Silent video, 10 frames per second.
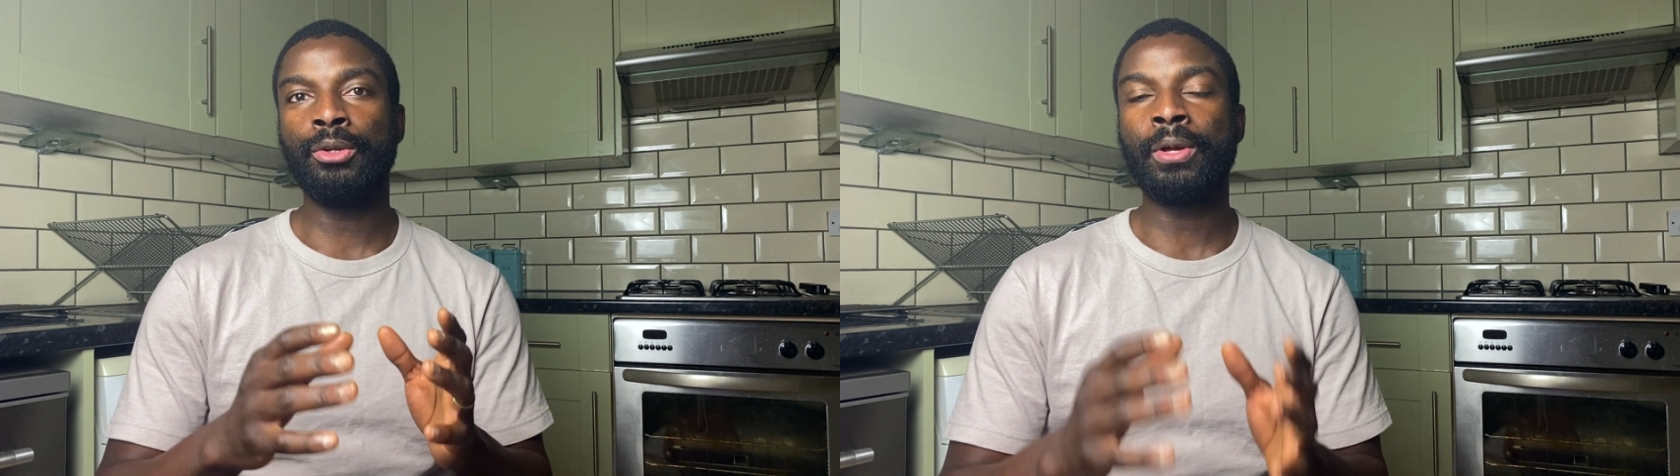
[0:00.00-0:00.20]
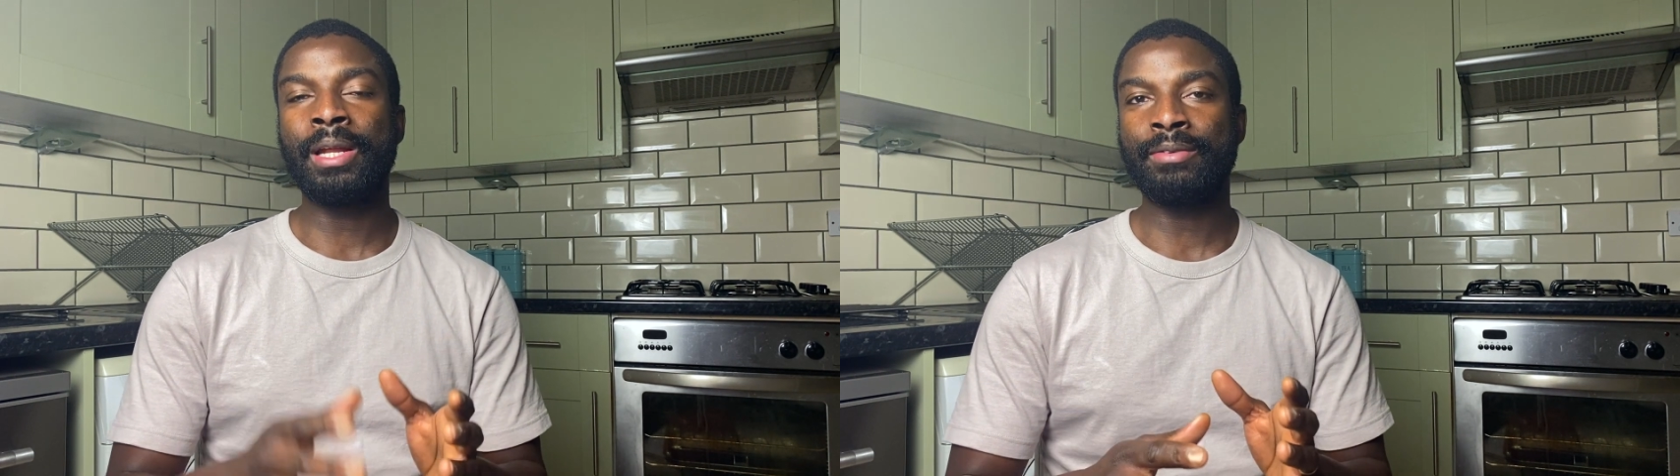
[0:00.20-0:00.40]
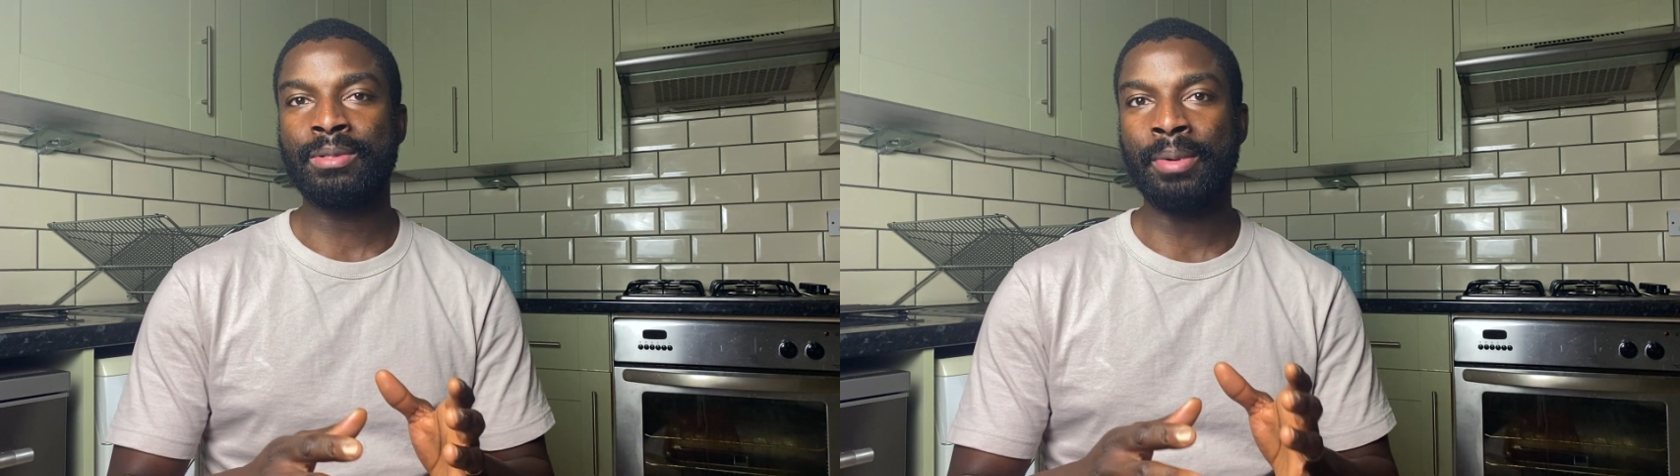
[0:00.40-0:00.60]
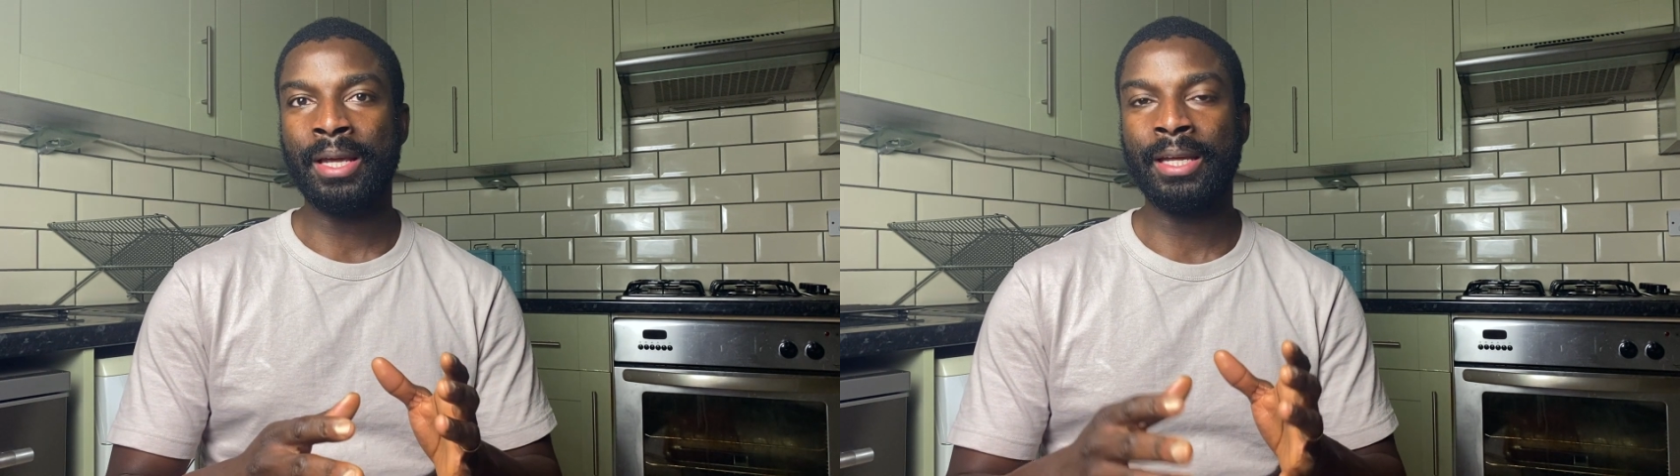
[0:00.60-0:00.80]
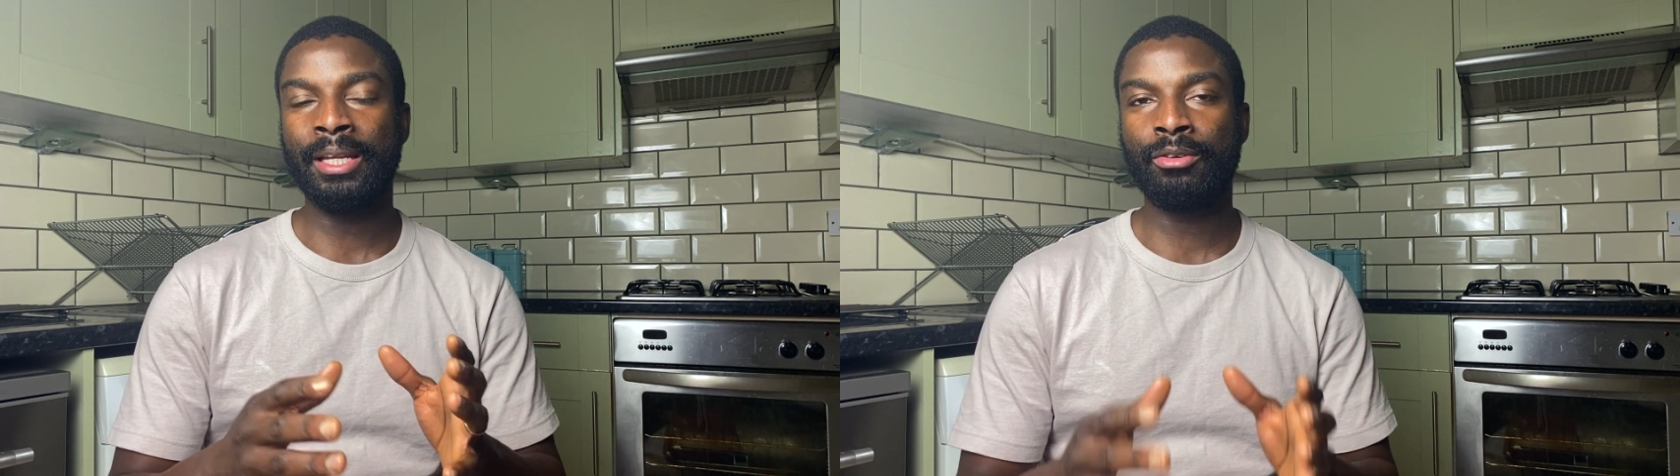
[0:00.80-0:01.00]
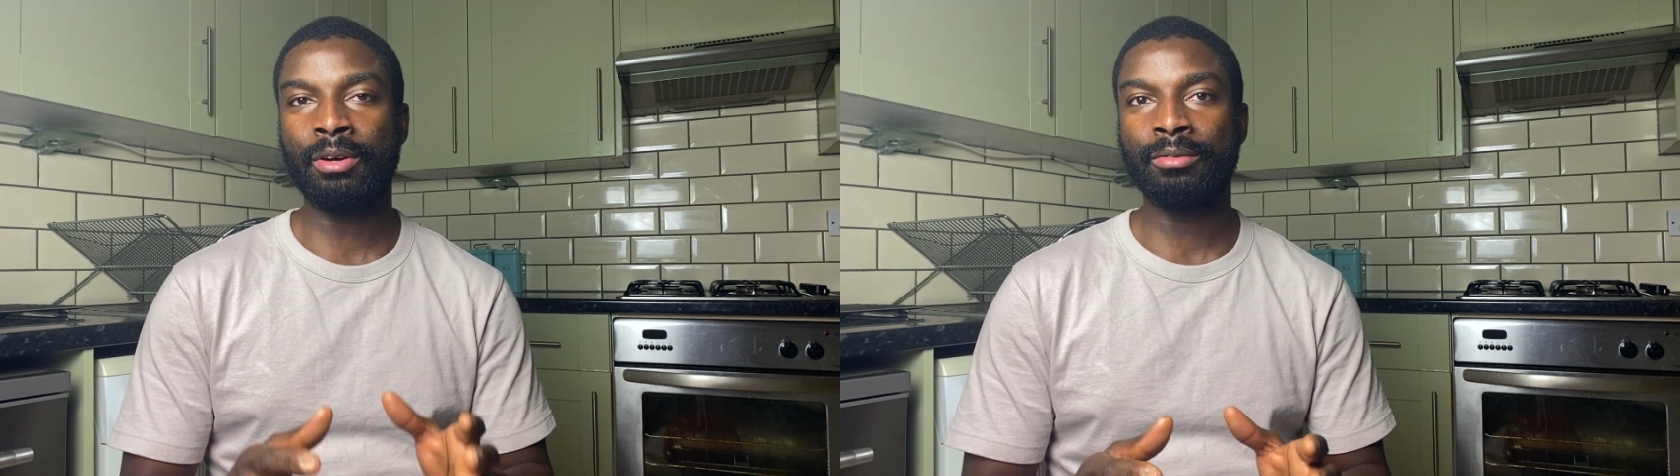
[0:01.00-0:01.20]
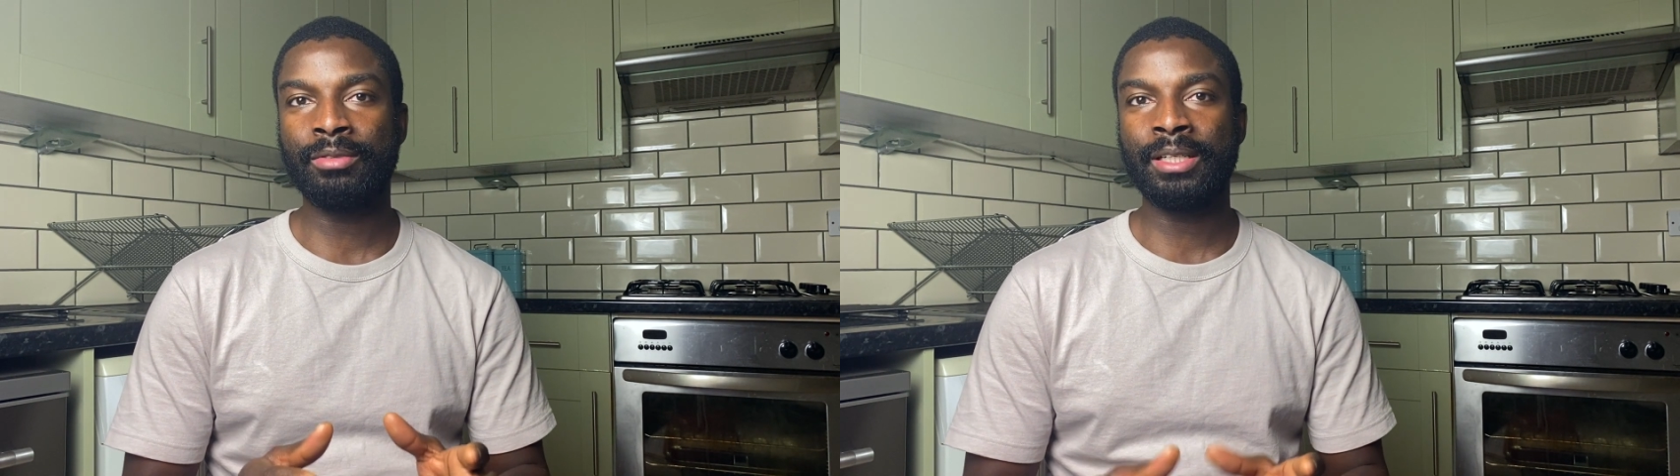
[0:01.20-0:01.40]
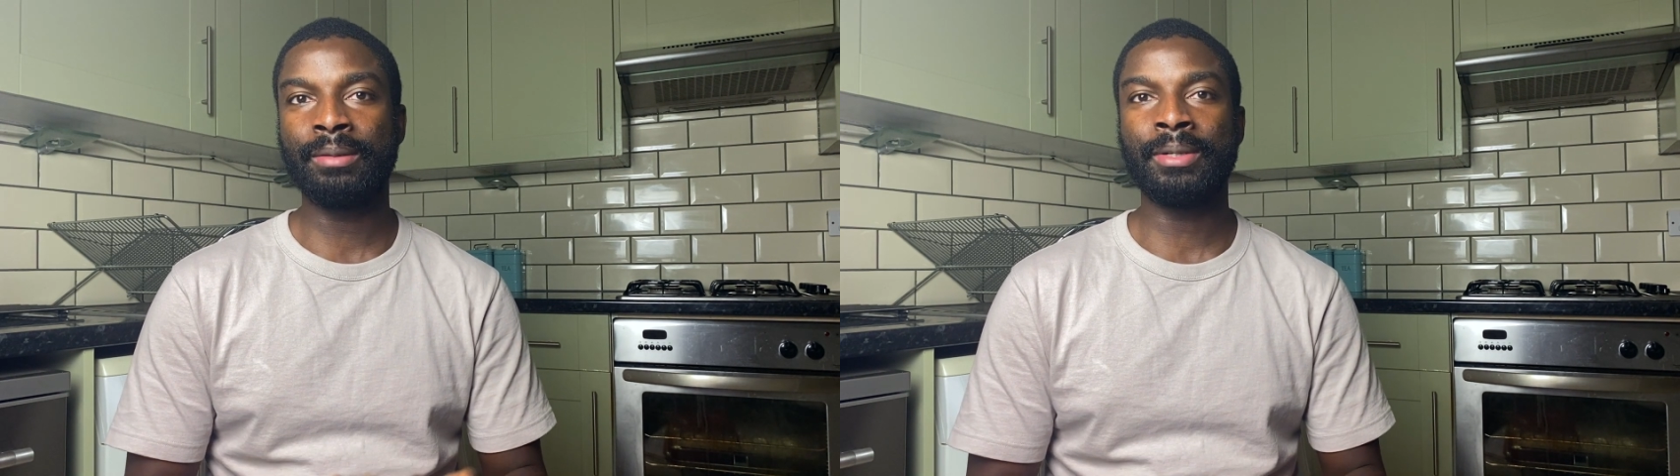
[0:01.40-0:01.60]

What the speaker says: don't have to pay any ground rent,